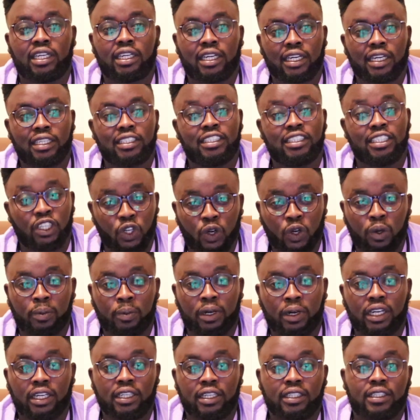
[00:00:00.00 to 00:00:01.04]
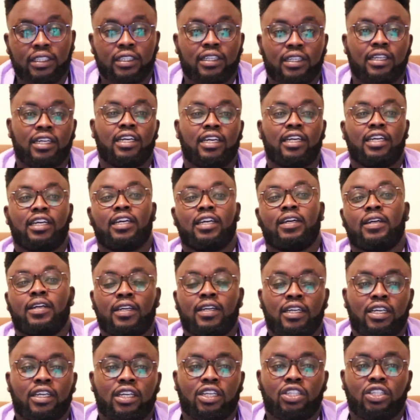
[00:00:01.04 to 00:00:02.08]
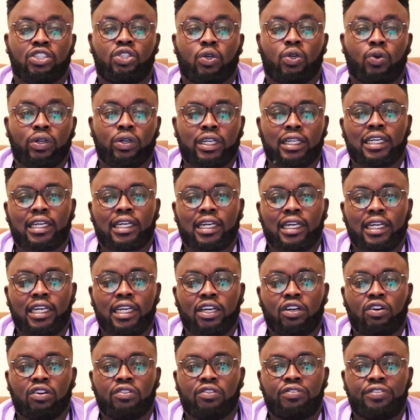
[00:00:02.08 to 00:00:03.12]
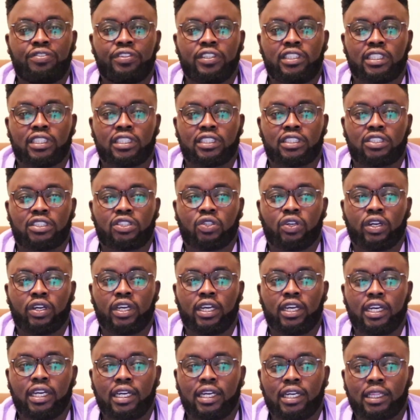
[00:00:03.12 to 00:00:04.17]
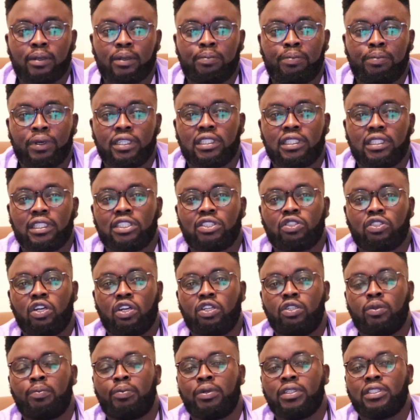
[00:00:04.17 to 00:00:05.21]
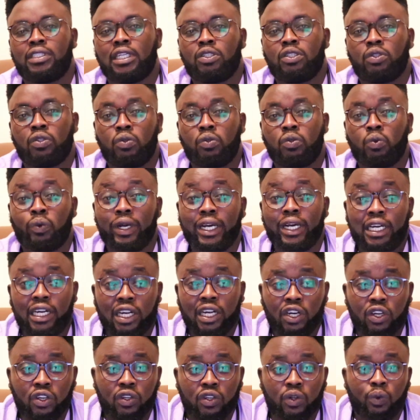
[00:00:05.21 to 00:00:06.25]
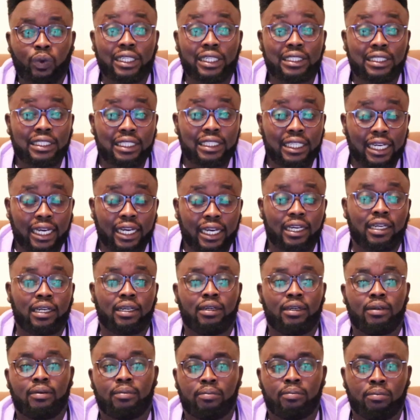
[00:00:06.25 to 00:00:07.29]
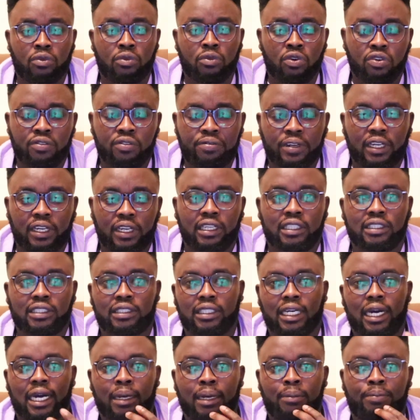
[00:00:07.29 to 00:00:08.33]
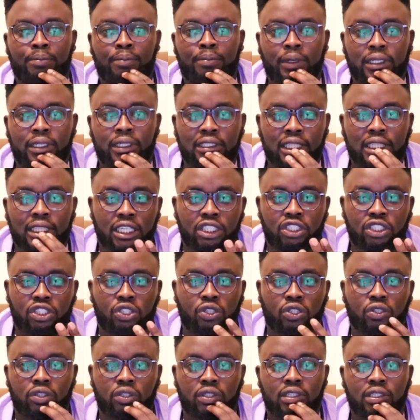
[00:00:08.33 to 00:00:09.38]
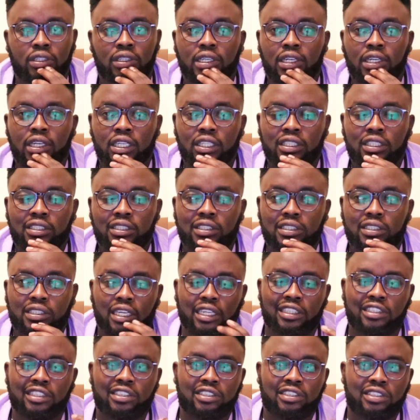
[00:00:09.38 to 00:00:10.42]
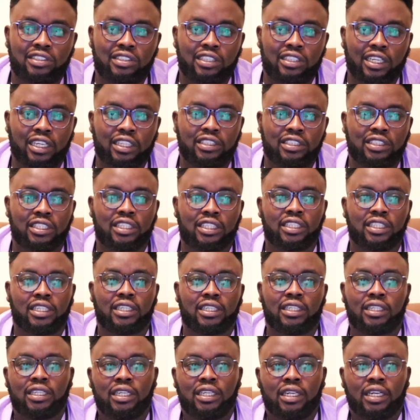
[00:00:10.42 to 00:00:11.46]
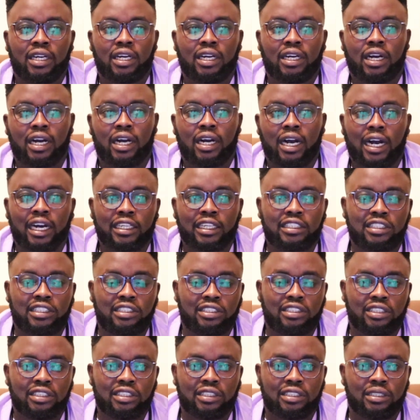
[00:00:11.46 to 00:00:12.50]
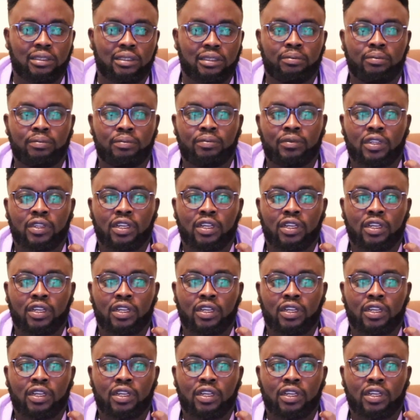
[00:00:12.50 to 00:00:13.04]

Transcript: carcinoma. So what are the clinical features? So here the patient is going to present with weight loss, weight gain, moon face, hypertension, skin chatter, hirsutism,